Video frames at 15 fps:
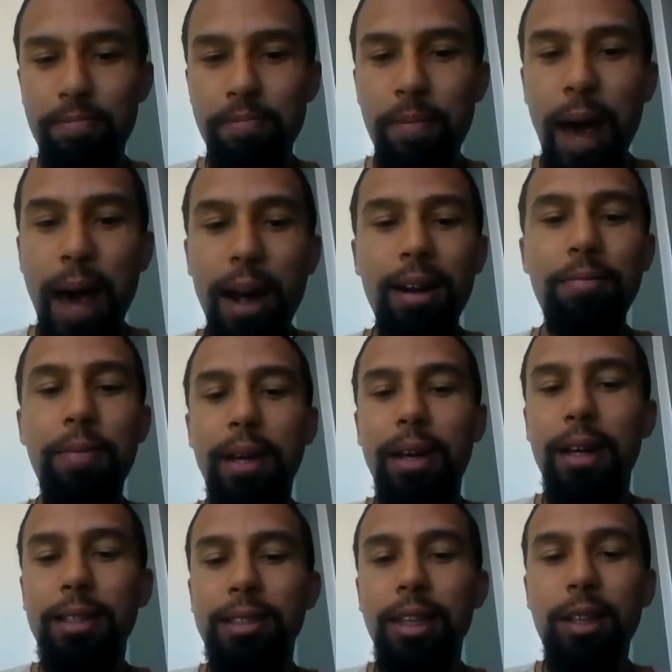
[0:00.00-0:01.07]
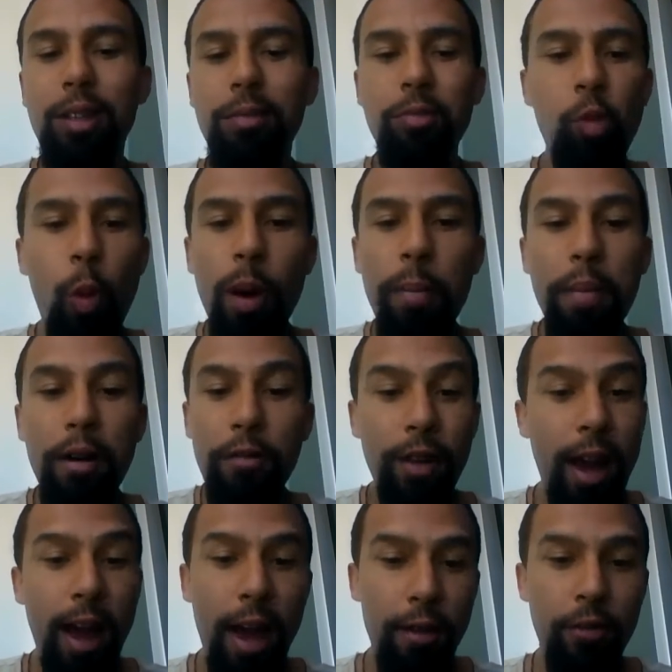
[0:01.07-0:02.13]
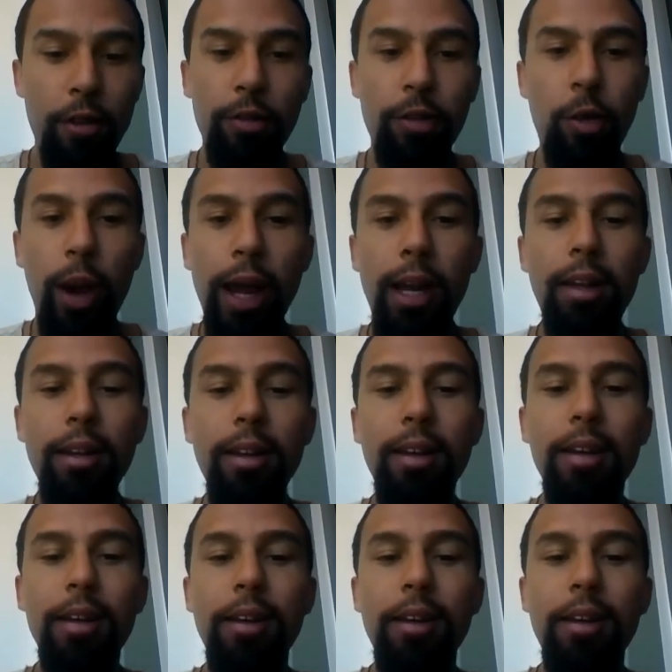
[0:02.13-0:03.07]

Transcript: better because the 1.5 months of training.